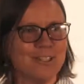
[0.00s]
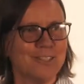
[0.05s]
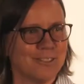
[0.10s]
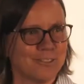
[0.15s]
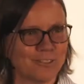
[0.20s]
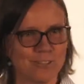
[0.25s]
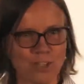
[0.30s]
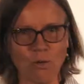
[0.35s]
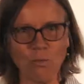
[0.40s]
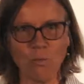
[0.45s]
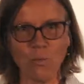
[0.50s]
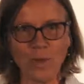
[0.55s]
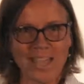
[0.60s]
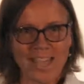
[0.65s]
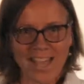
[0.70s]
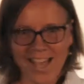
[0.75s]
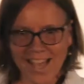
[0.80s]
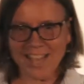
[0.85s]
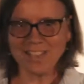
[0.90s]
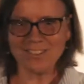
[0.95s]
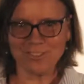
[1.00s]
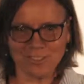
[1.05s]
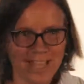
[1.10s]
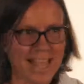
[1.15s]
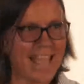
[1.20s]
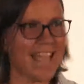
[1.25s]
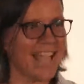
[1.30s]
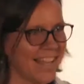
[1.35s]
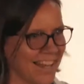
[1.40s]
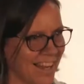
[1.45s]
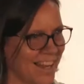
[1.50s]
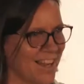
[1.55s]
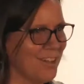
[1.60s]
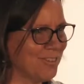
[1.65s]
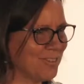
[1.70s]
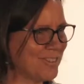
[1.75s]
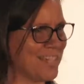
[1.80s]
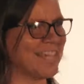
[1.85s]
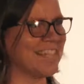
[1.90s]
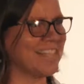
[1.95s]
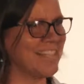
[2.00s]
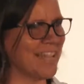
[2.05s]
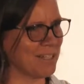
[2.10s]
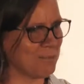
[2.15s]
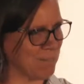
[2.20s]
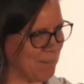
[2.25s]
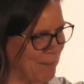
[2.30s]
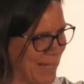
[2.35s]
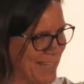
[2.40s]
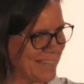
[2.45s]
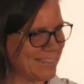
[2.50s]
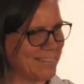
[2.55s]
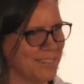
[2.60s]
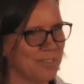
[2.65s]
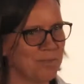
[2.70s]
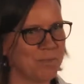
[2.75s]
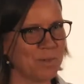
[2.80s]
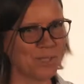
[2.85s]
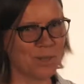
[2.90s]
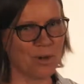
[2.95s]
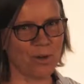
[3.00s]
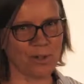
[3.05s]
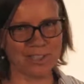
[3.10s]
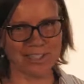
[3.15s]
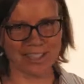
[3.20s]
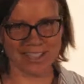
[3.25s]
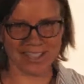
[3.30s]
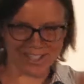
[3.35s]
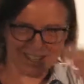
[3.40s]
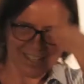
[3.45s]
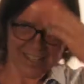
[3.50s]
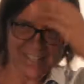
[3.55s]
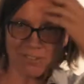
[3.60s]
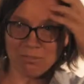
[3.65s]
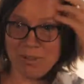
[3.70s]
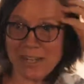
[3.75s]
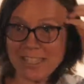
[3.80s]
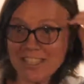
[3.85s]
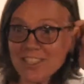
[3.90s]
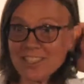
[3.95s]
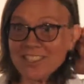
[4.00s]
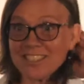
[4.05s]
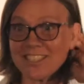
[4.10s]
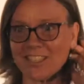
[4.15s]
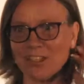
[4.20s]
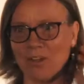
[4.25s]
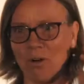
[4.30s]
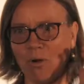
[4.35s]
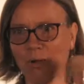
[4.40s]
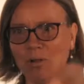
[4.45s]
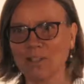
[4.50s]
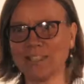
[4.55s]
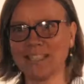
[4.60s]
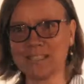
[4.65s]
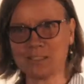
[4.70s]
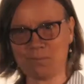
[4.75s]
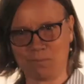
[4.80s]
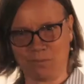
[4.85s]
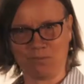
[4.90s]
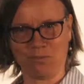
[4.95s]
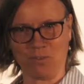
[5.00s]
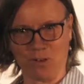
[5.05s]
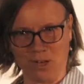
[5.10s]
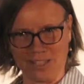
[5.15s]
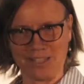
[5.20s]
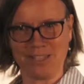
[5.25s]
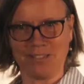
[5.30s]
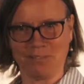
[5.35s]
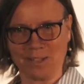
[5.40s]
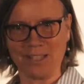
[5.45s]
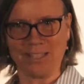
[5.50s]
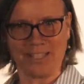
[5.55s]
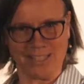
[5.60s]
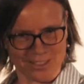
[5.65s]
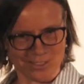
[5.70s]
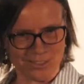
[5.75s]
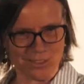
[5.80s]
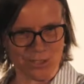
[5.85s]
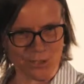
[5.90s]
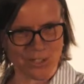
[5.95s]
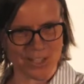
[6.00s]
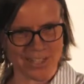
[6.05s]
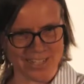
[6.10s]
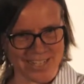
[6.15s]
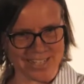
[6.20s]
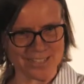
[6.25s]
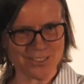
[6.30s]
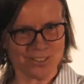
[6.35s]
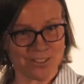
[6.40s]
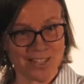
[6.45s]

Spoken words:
So we had to head out and get planted with all, register all these within a certain date.